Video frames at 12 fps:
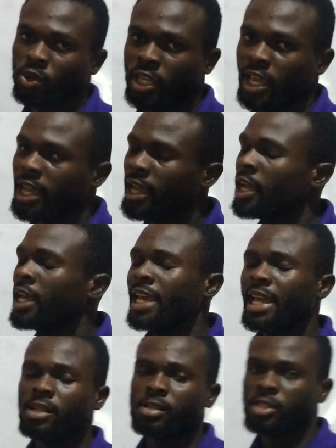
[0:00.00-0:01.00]
Okay,
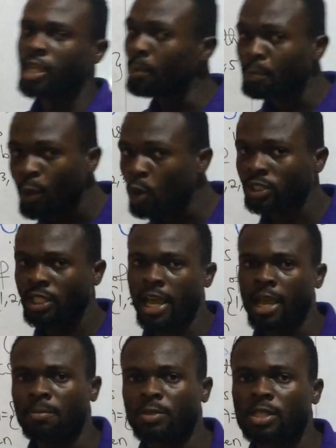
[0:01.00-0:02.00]
in simple
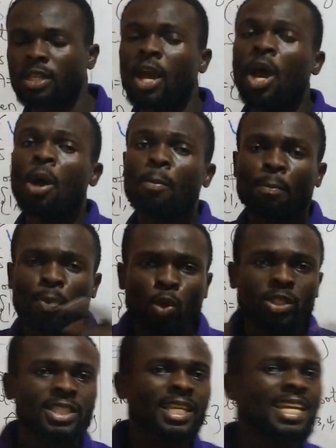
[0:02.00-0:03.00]
terms,
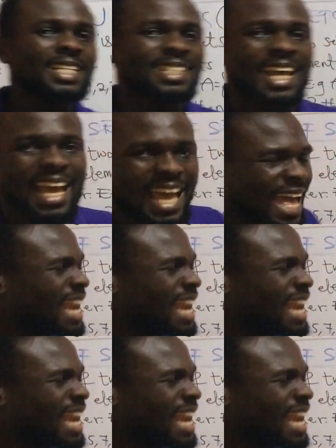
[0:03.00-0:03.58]
putting the